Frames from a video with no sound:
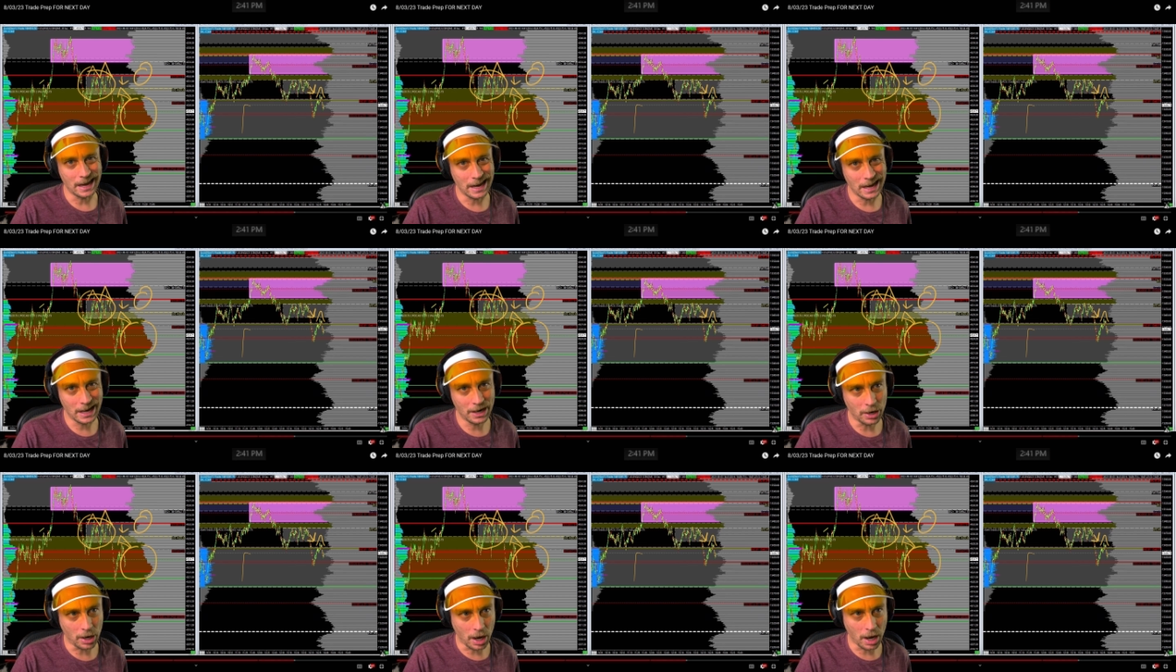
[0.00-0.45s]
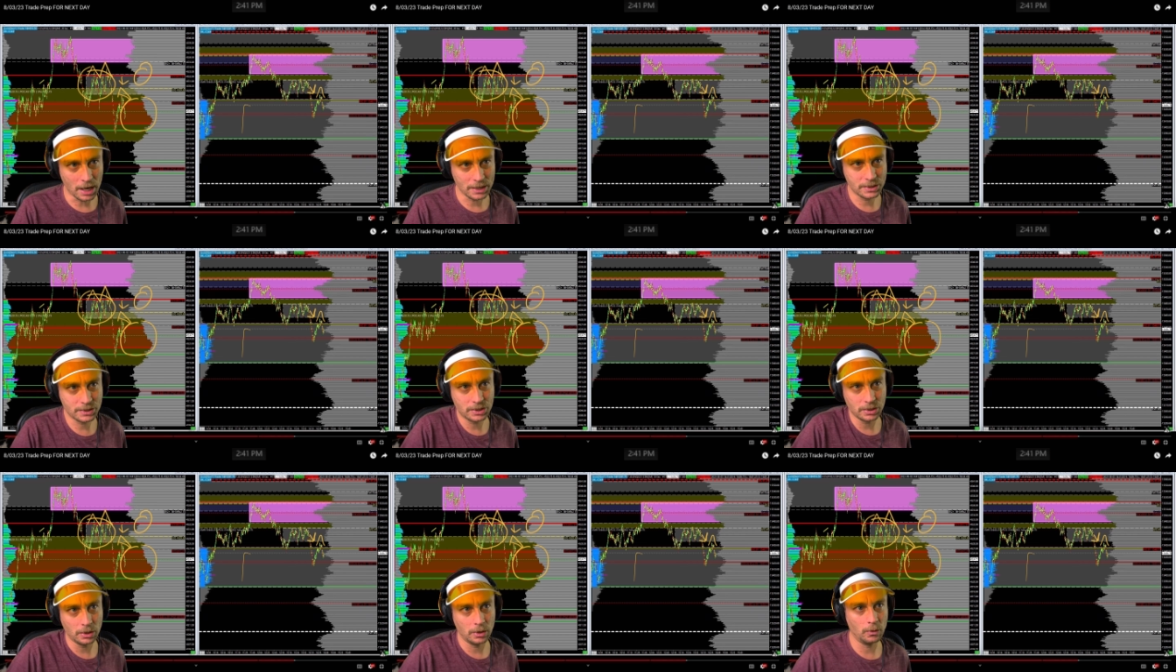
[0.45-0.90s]
And
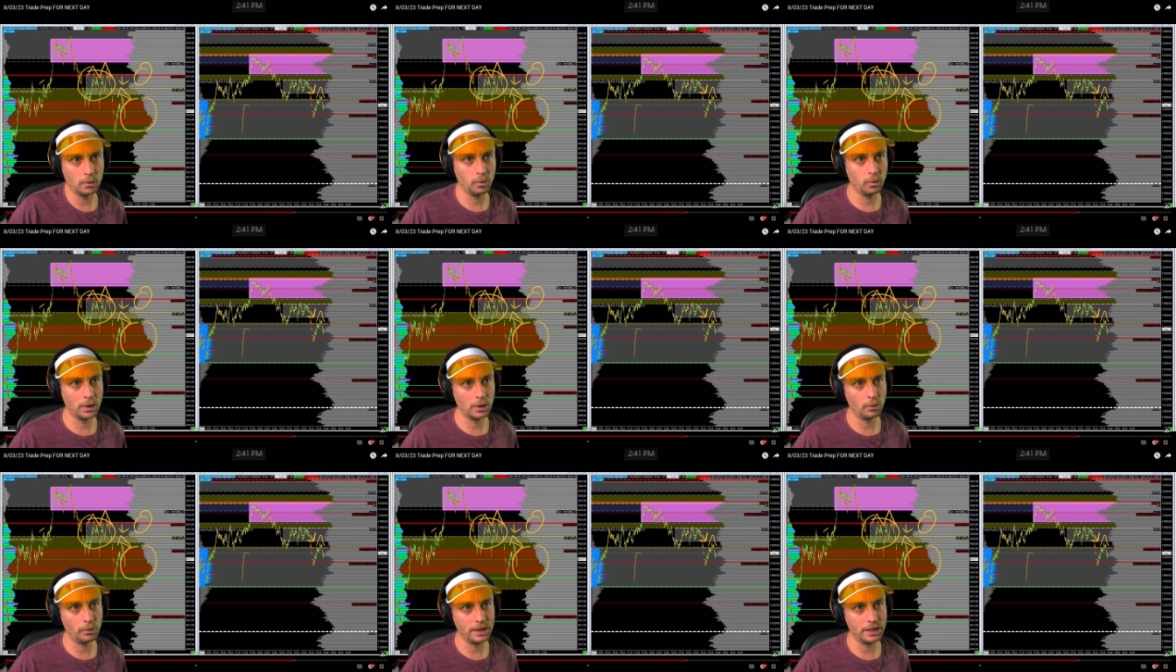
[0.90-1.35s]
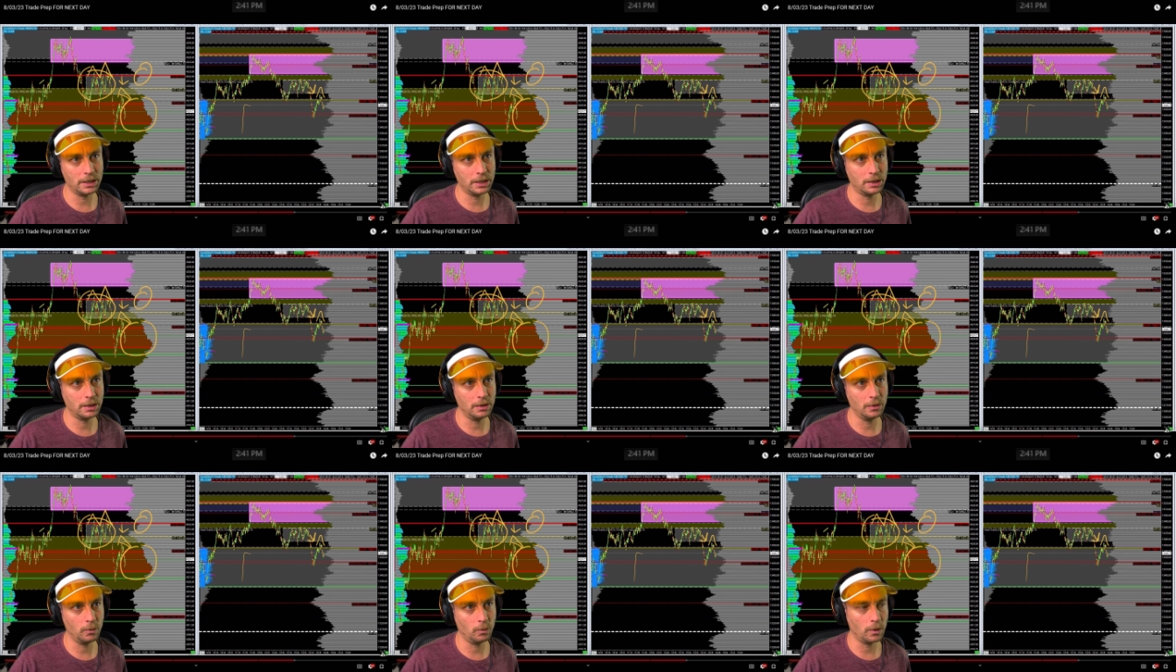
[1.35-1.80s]
also when we
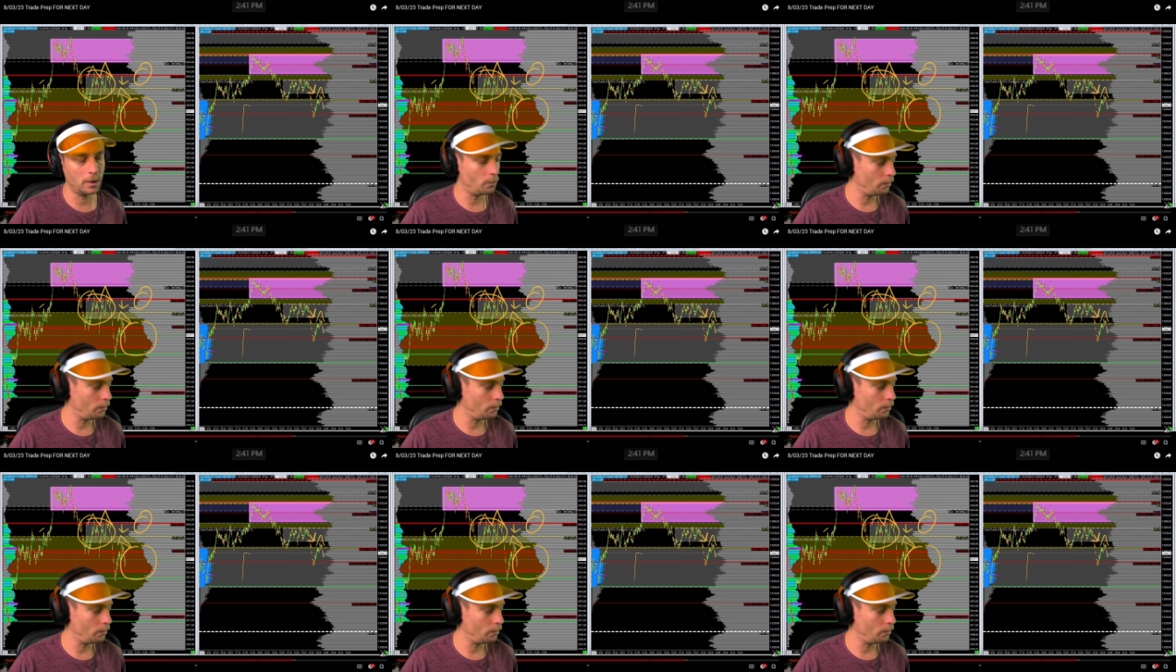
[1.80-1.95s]
when we